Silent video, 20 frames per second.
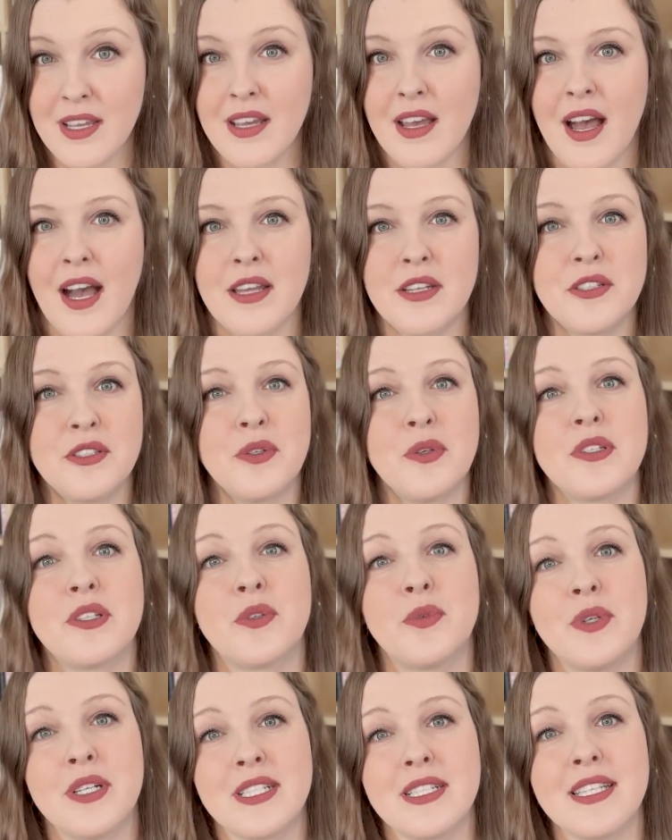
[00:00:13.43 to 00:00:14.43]
how to do it
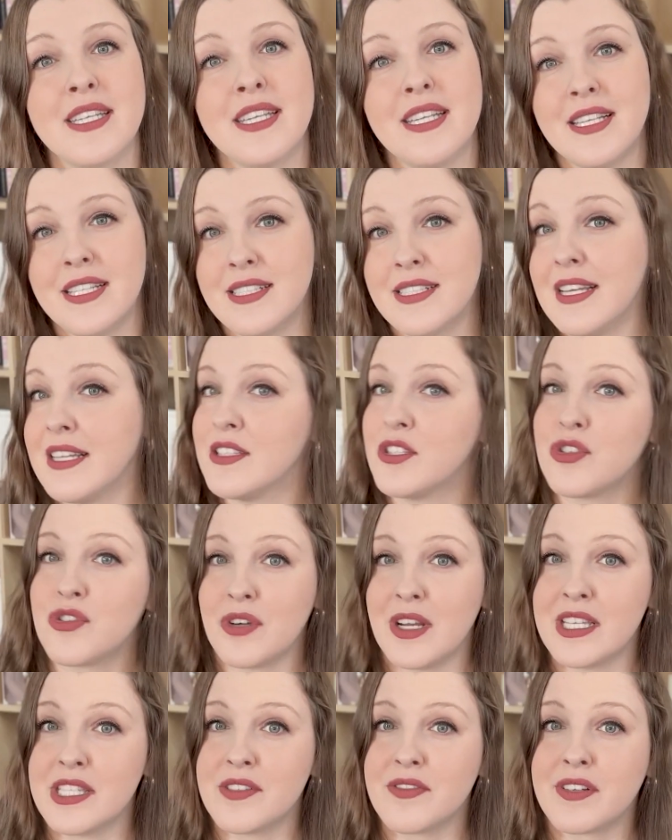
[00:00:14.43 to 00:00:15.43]
quickly, easy, and
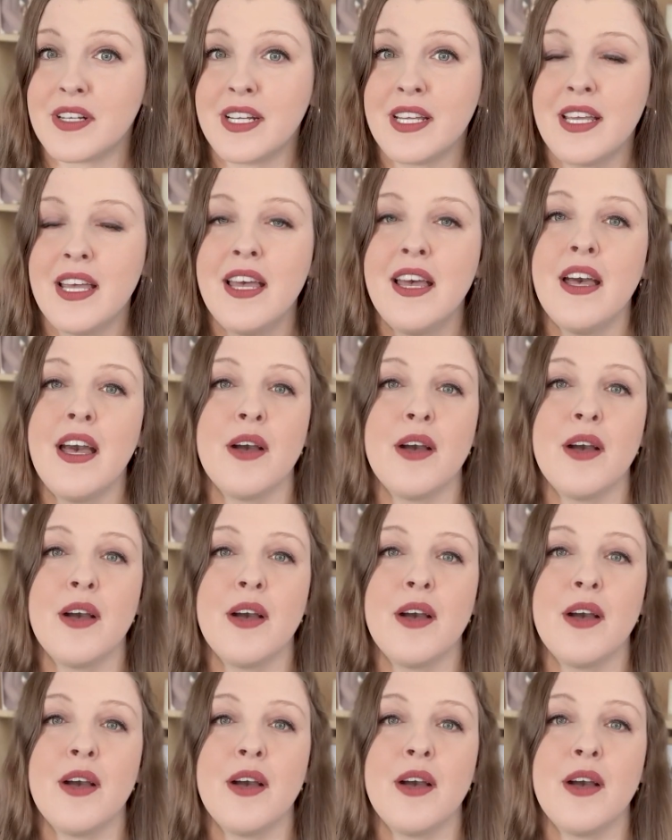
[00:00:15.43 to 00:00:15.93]
stress-free,